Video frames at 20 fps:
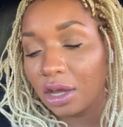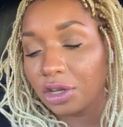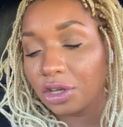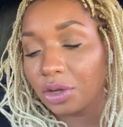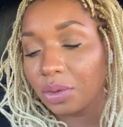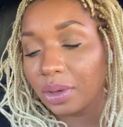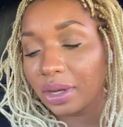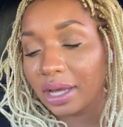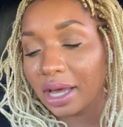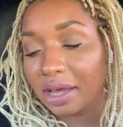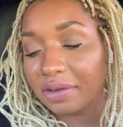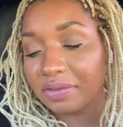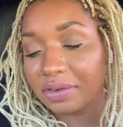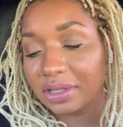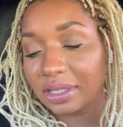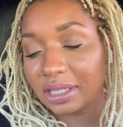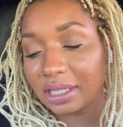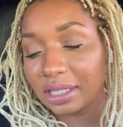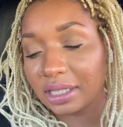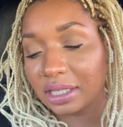Knew a guy
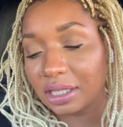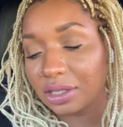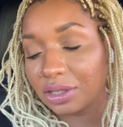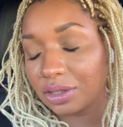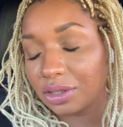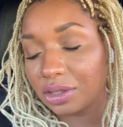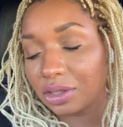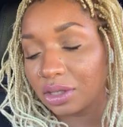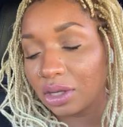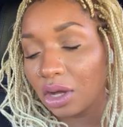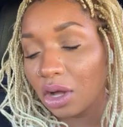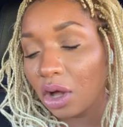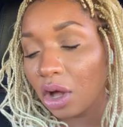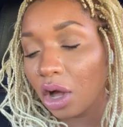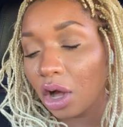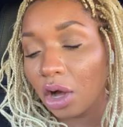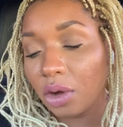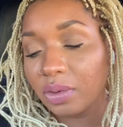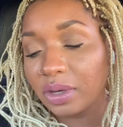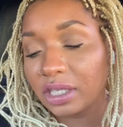for six years.
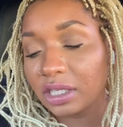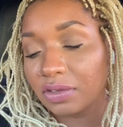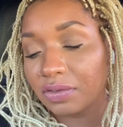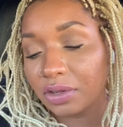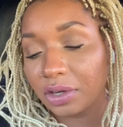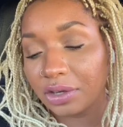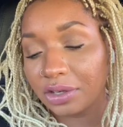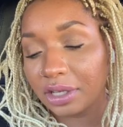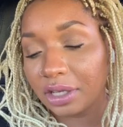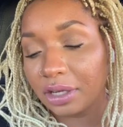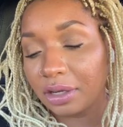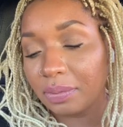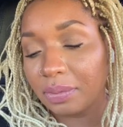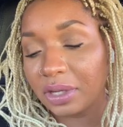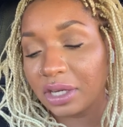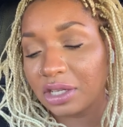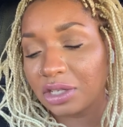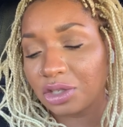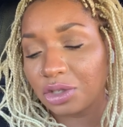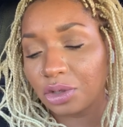Always flirted,
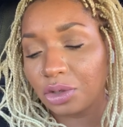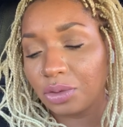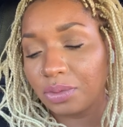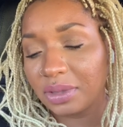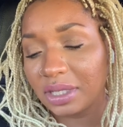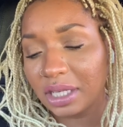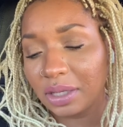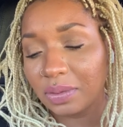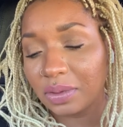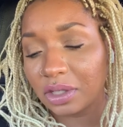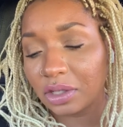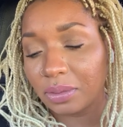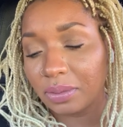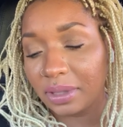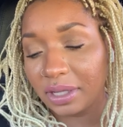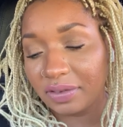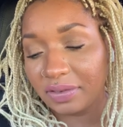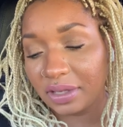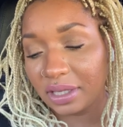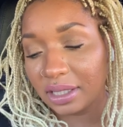but assumed he was
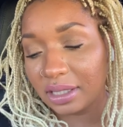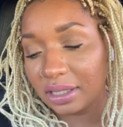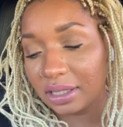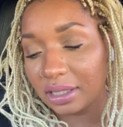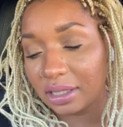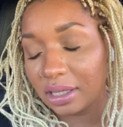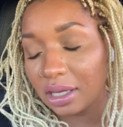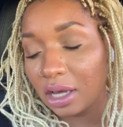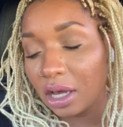oblivious.